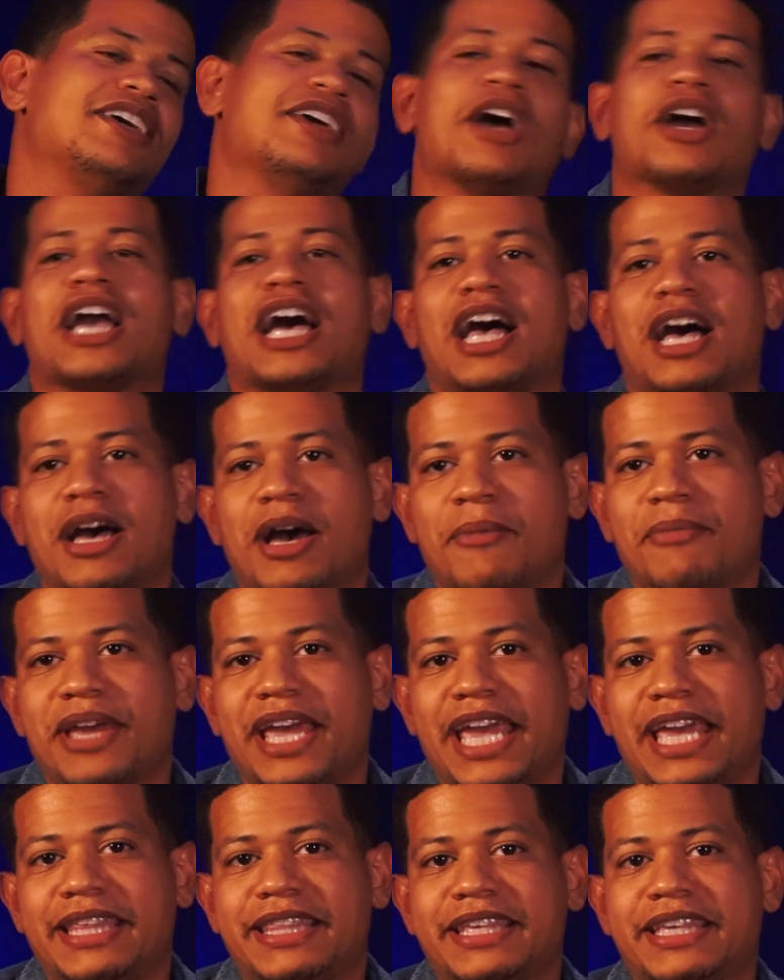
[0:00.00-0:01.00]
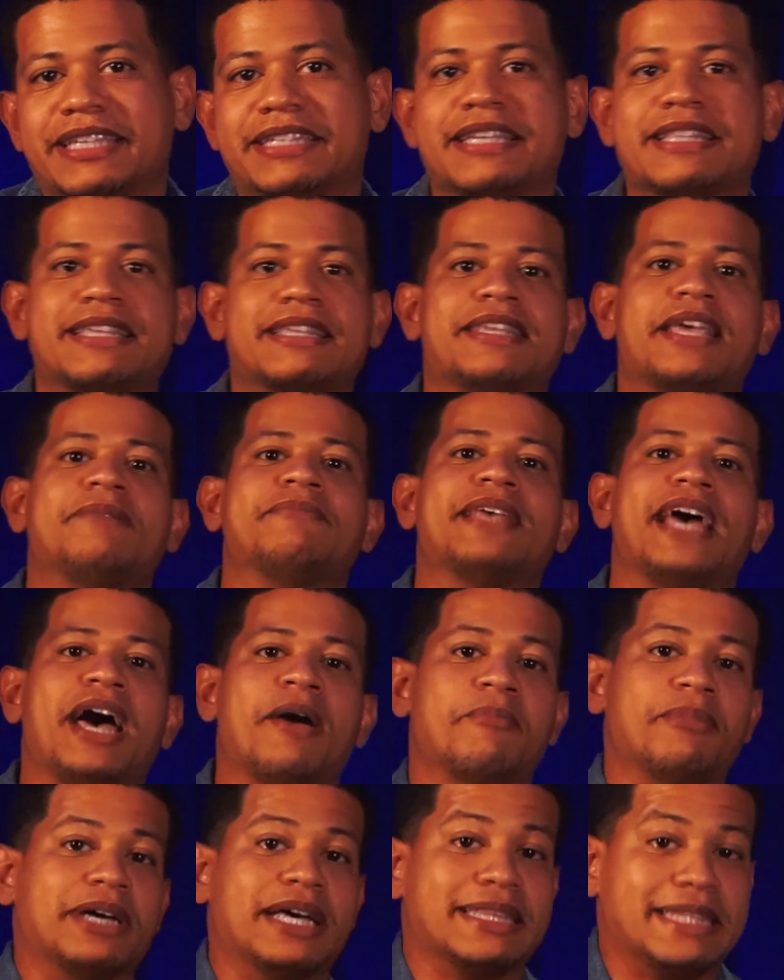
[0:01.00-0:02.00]
You know, I'm an atheist at the same
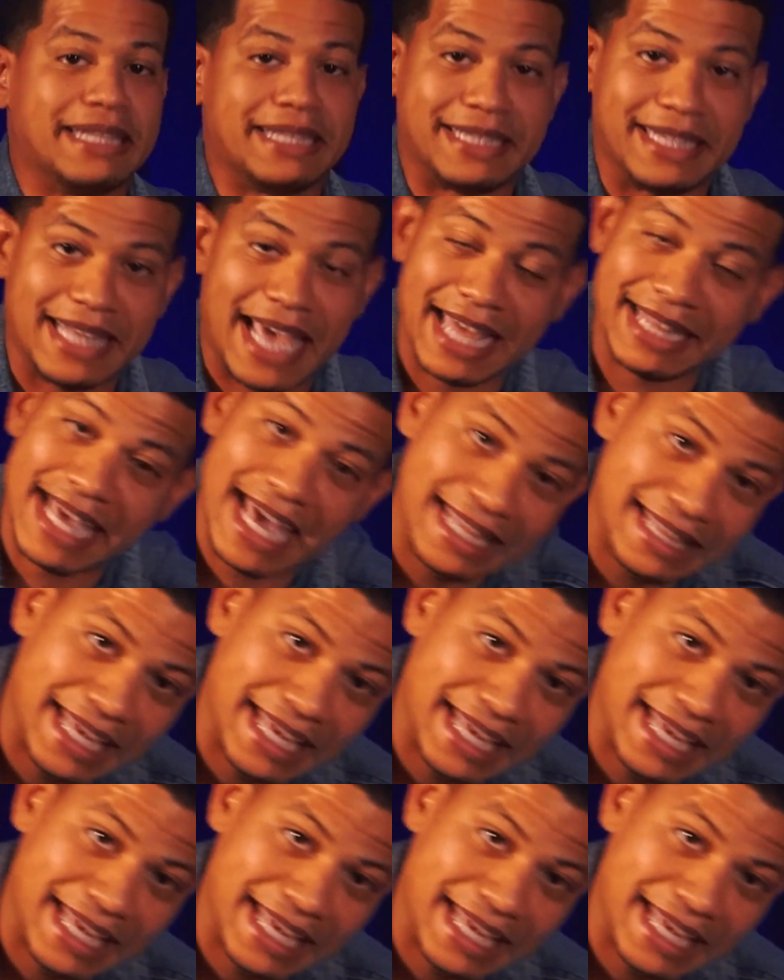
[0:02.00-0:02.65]
time, but at that